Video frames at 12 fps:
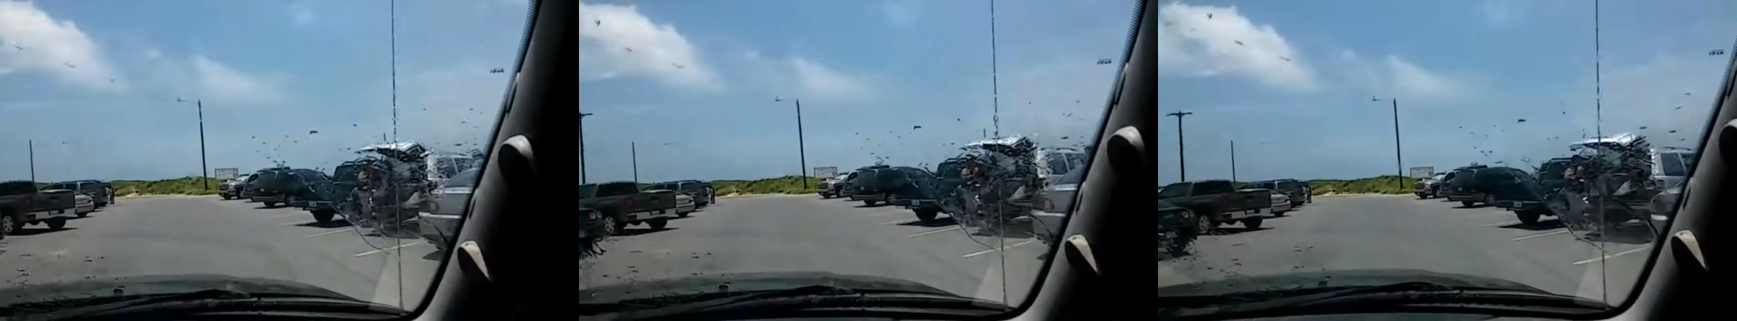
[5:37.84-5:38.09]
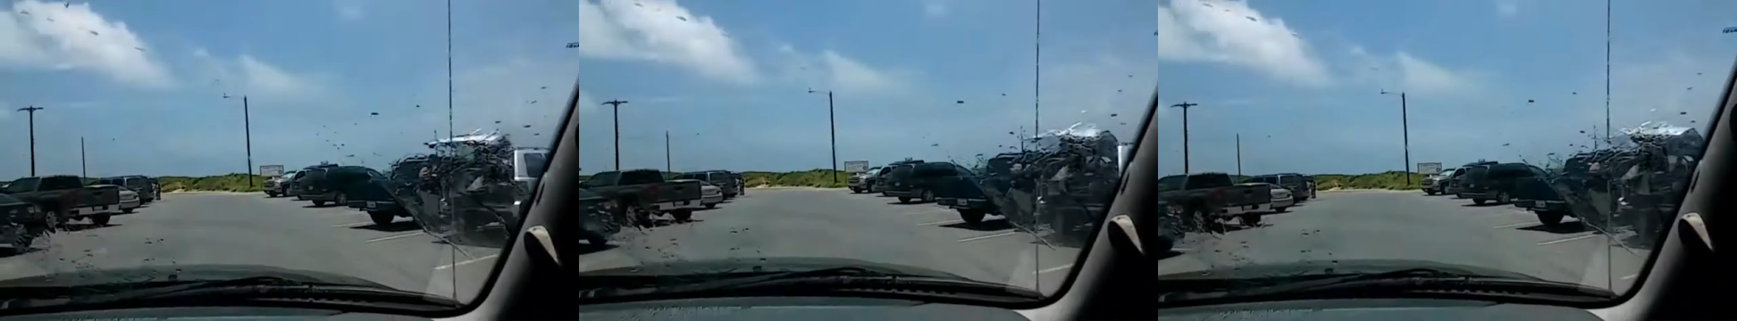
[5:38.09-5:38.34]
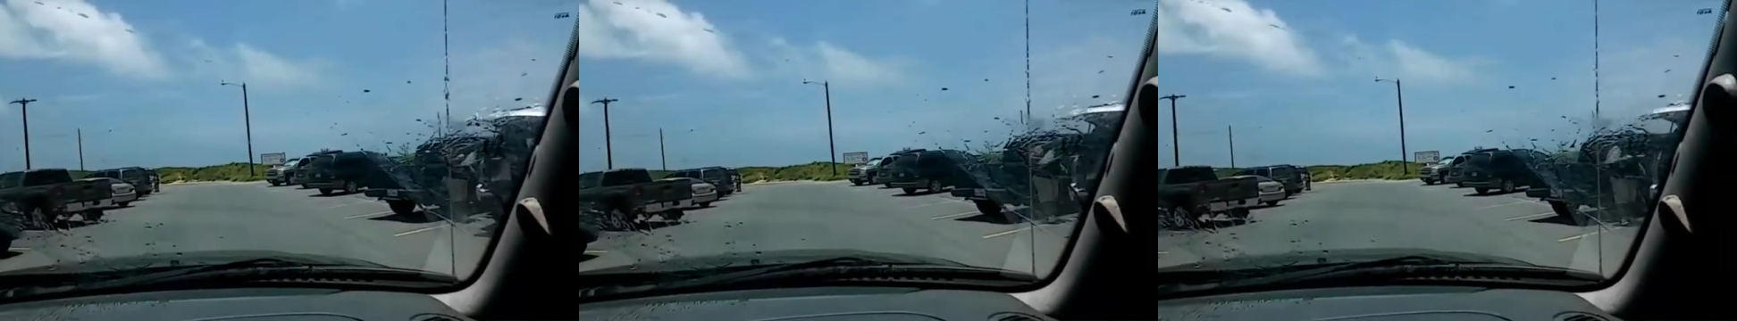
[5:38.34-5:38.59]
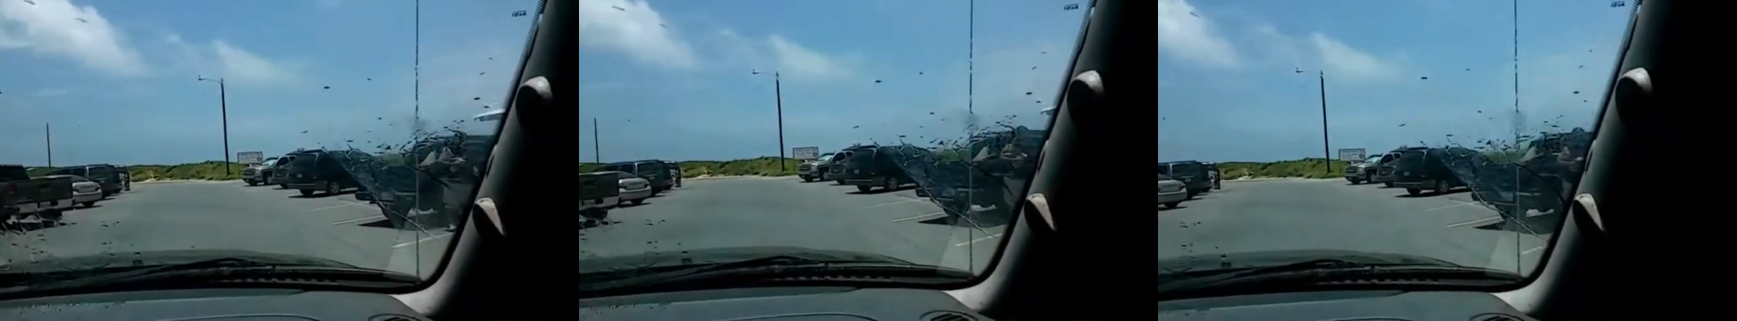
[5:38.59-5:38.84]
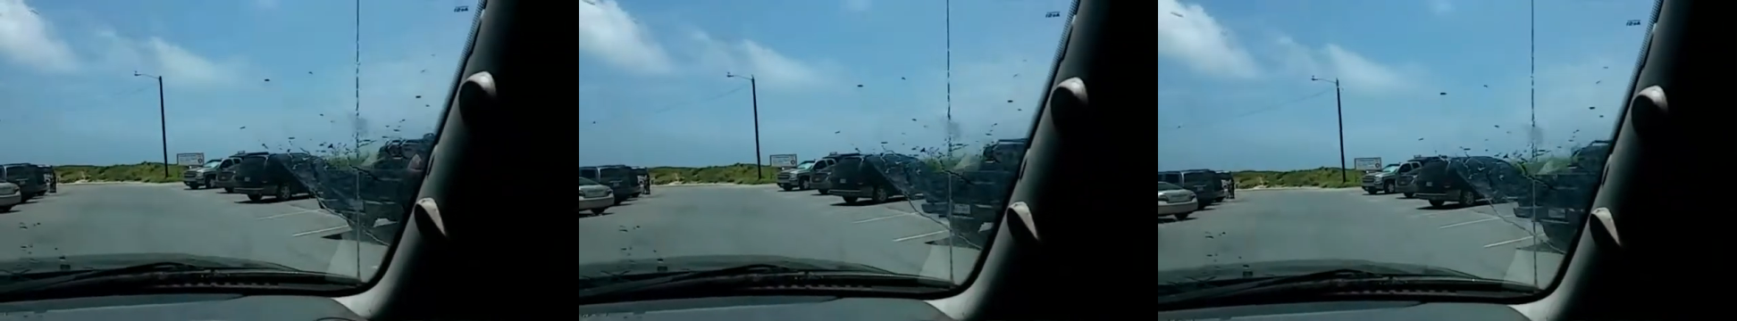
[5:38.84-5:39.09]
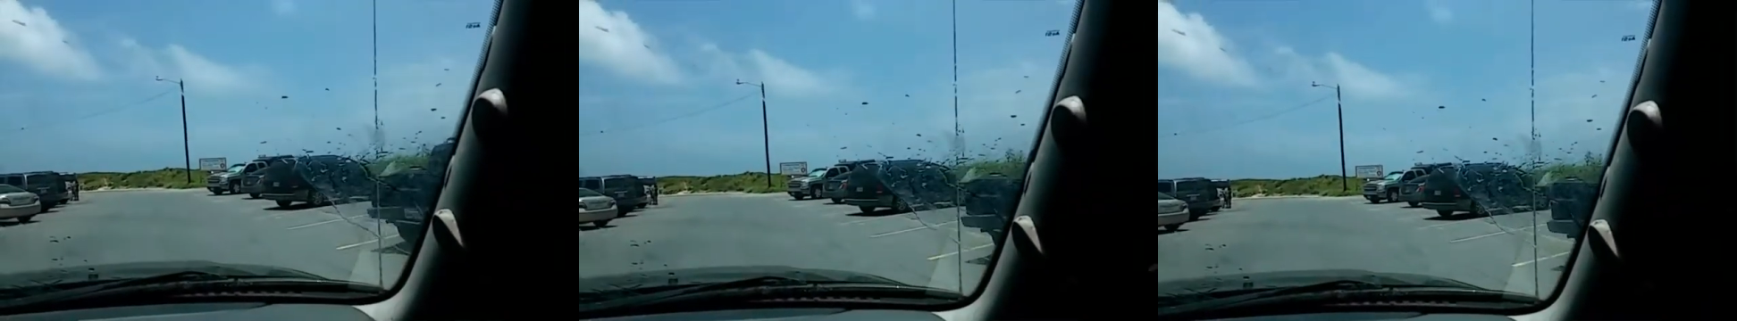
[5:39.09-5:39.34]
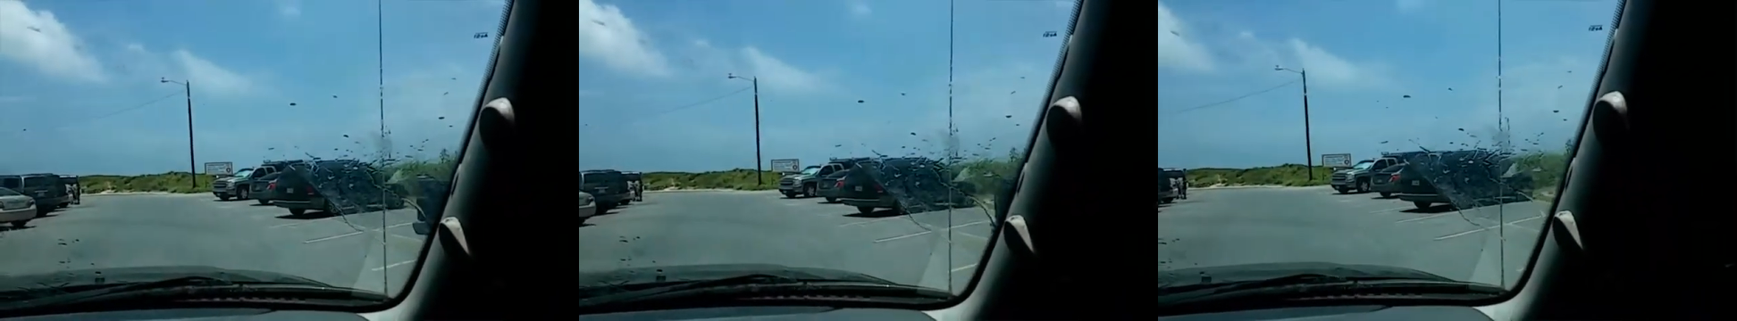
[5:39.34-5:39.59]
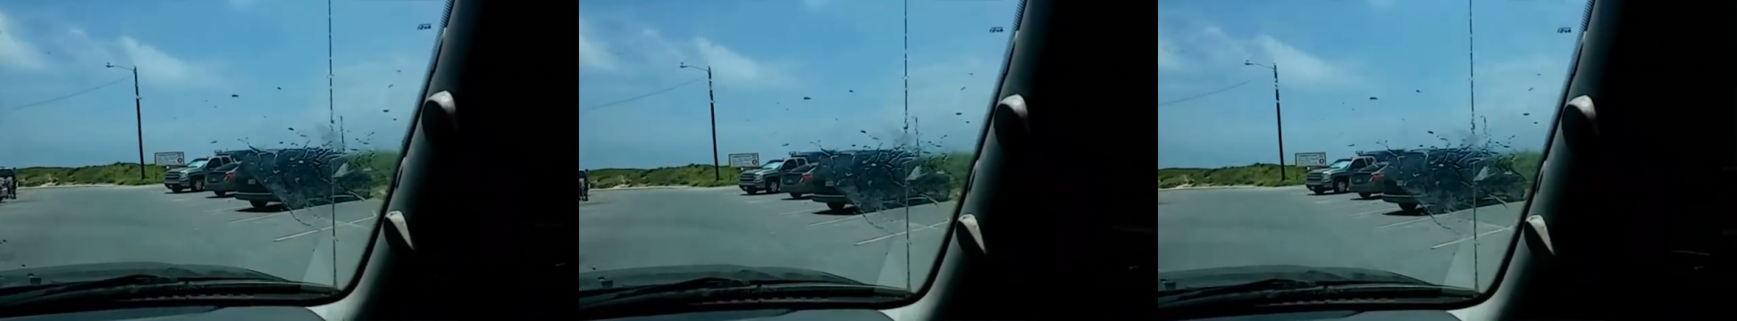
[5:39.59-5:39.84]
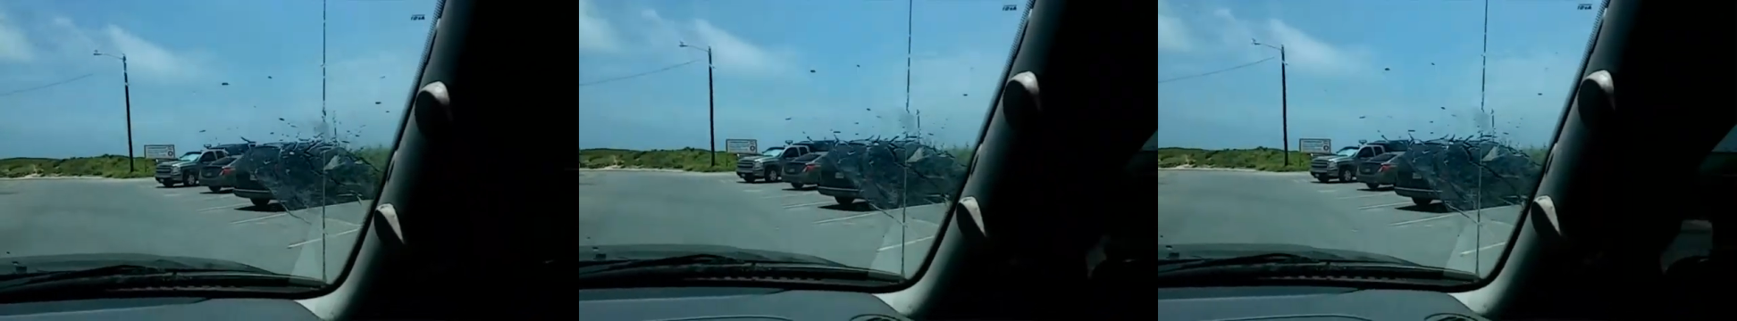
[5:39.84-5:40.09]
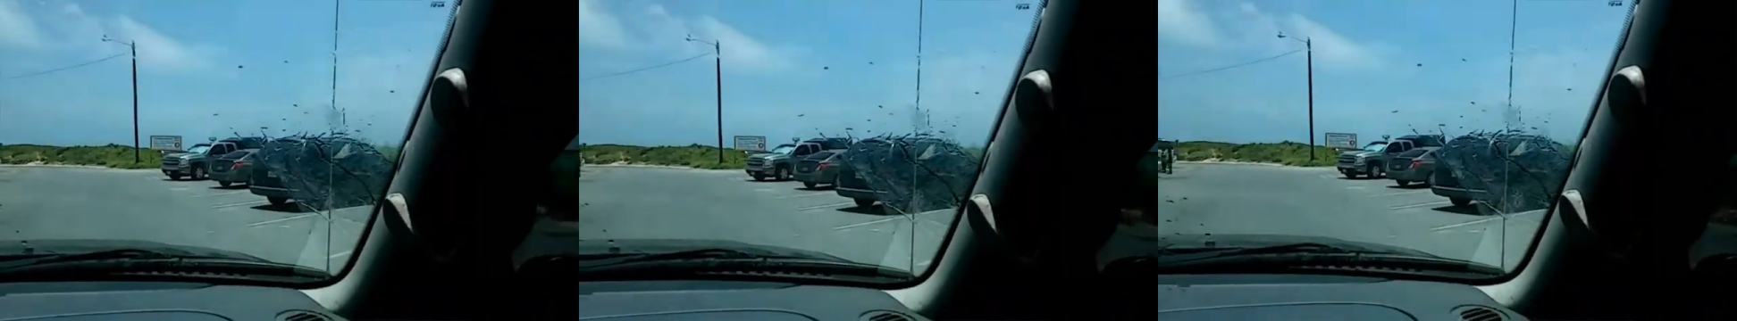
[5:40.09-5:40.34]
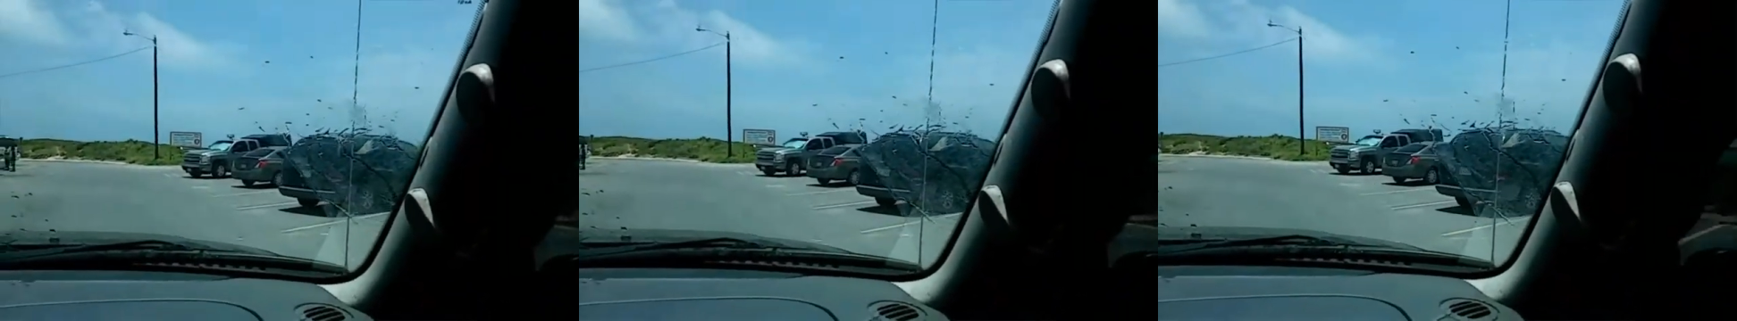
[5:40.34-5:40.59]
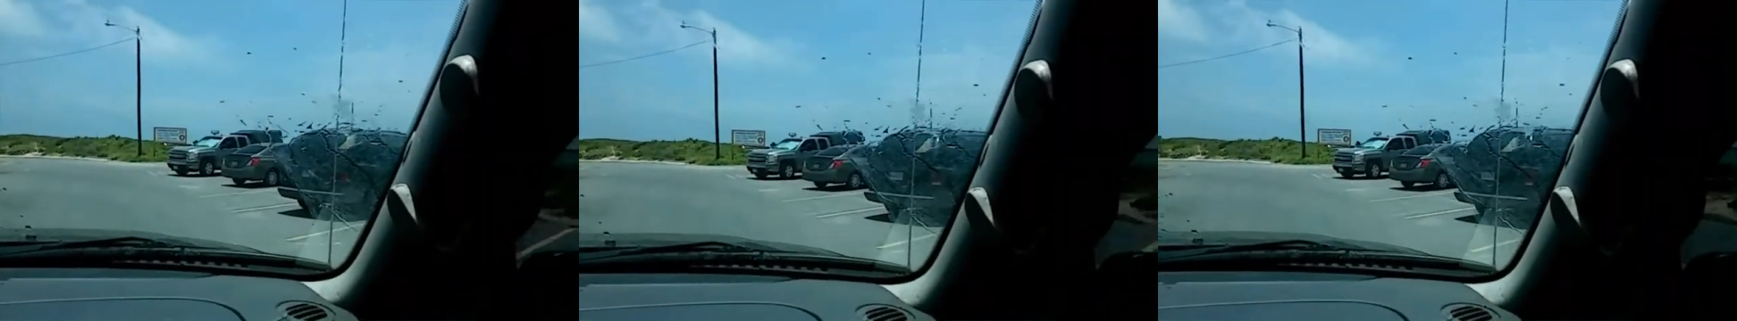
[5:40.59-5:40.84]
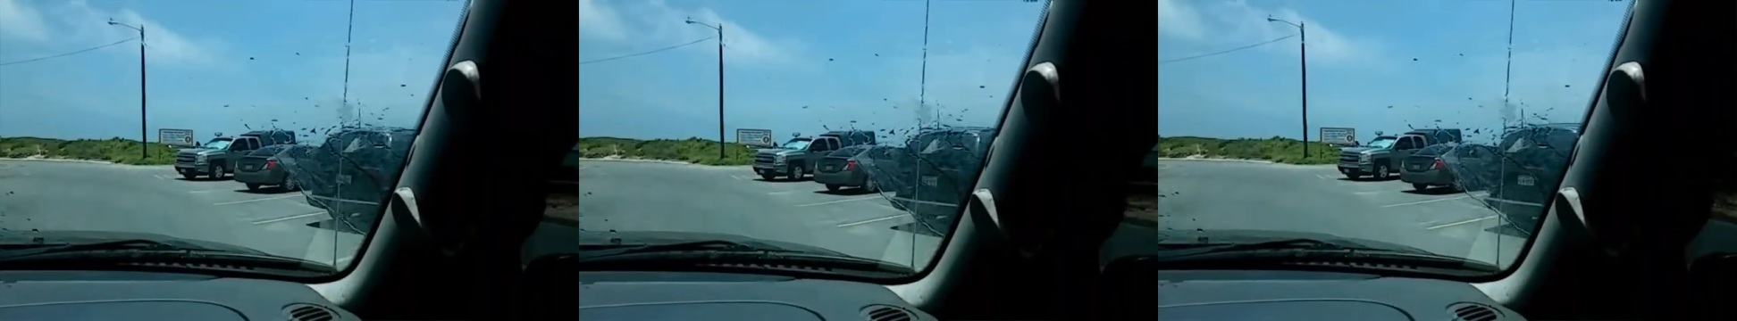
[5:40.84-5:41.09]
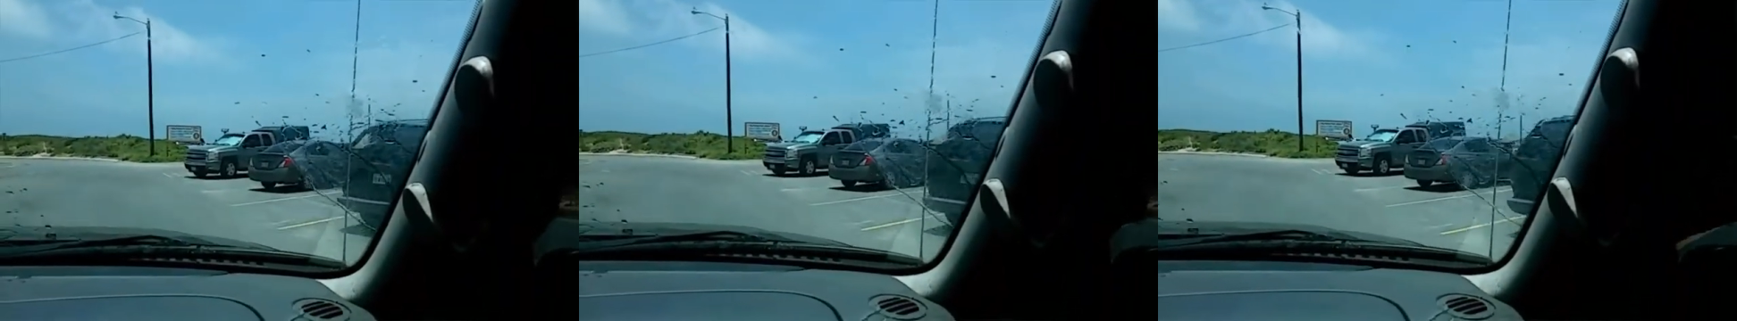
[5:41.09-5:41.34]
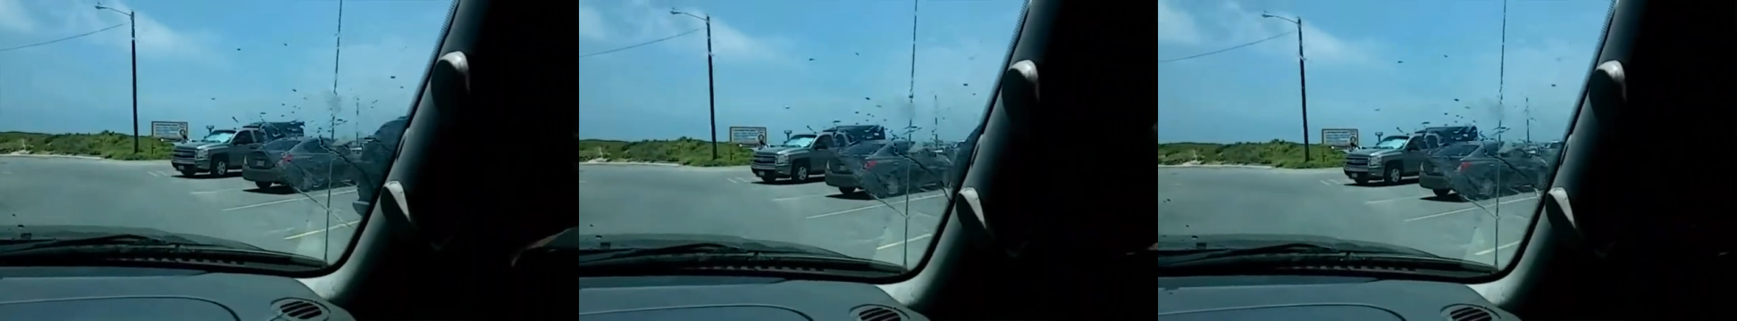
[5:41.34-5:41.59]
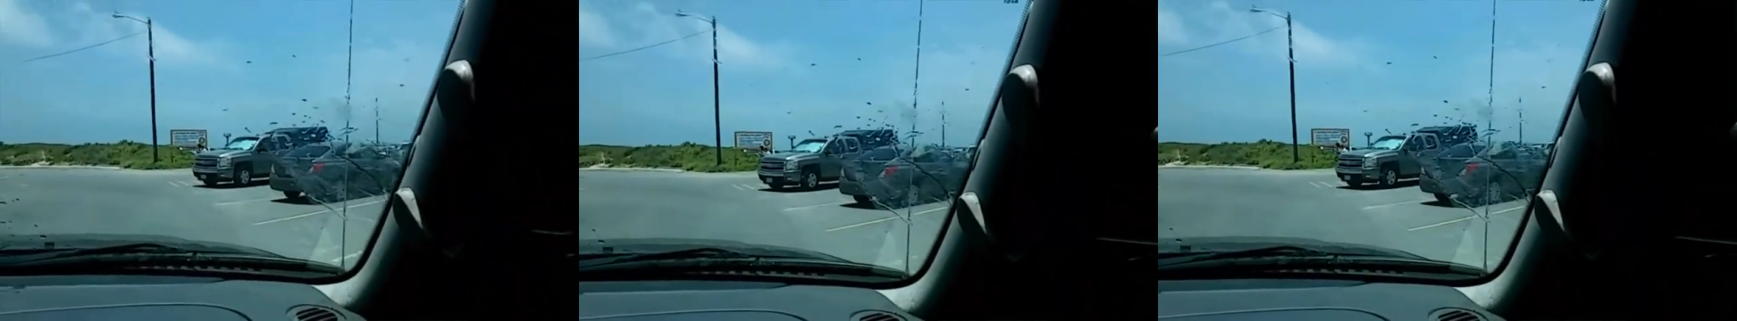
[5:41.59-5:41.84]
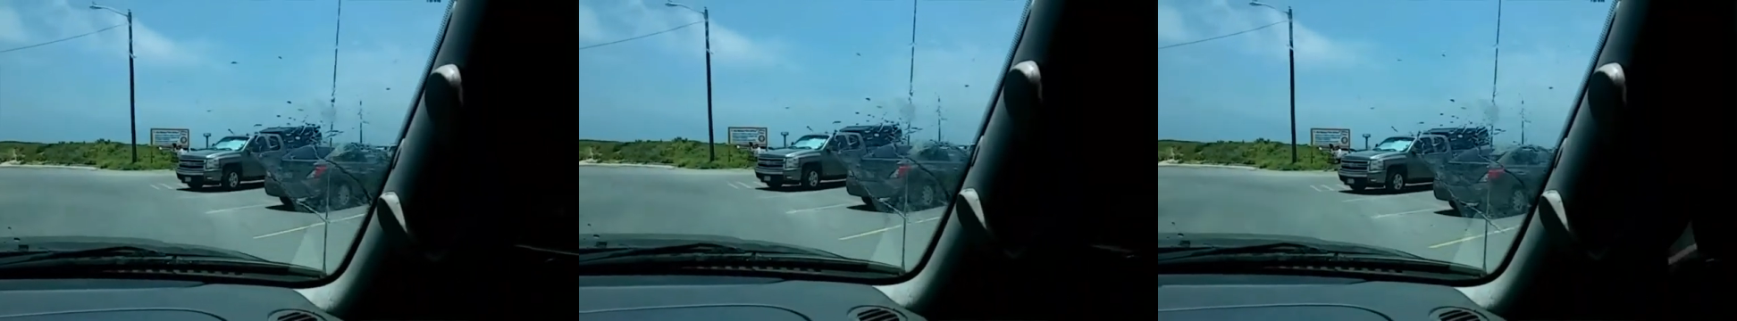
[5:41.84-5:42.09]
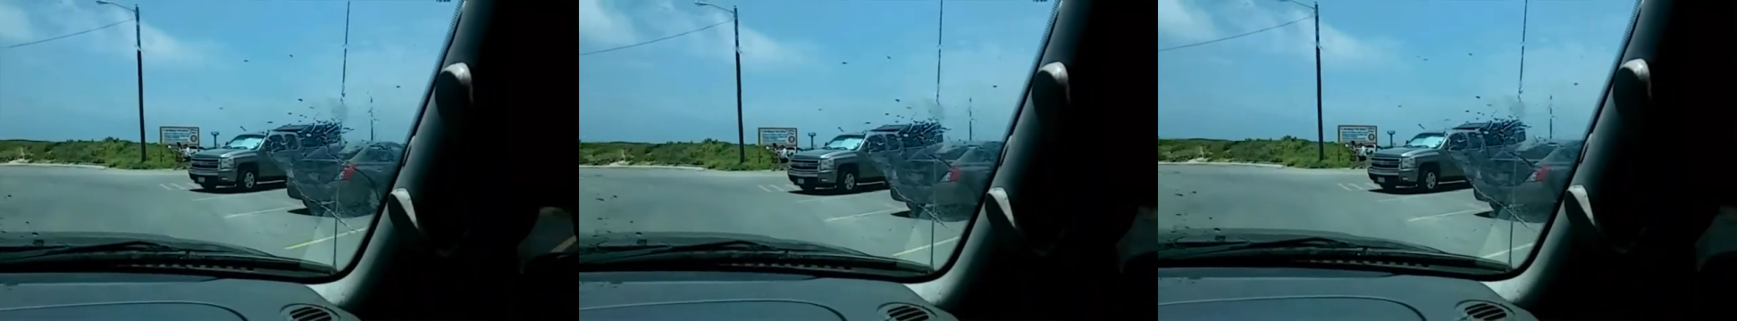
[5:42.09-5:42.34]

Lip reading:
Nobody's mouth can be seen.